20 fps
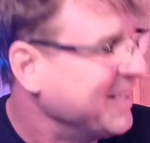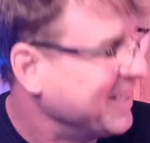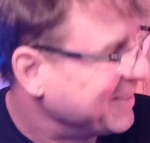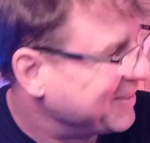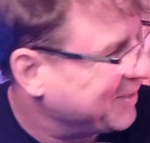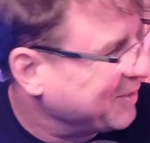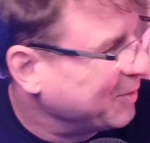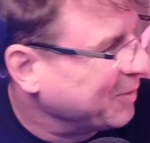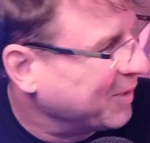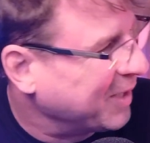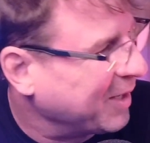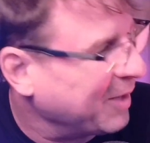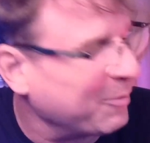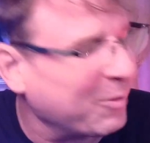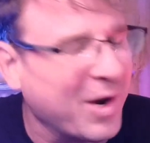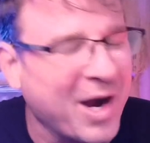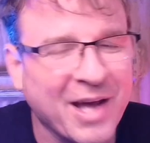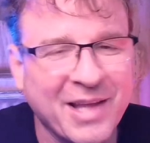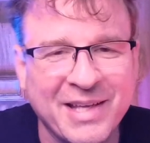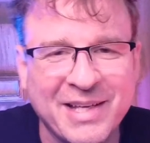to
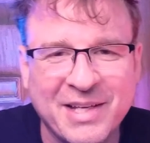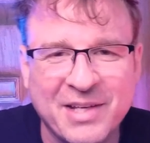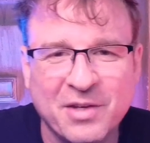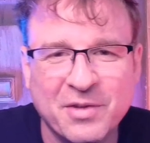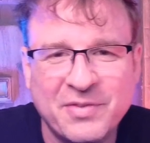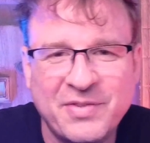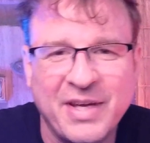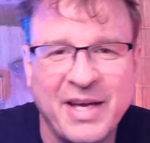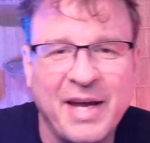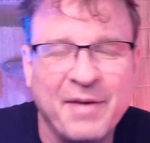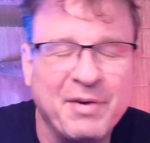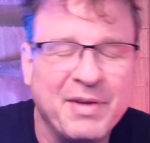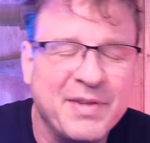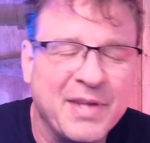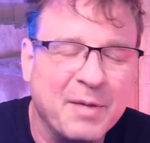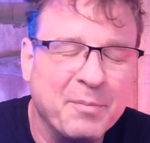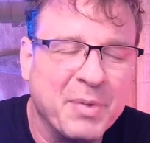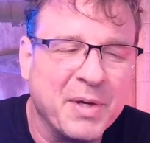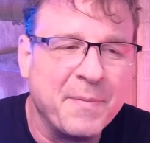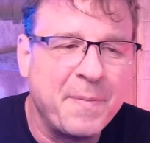Riley. He'll say
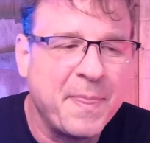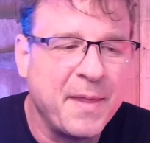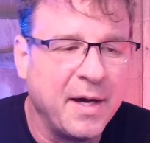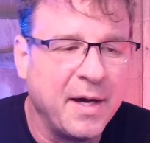everything. But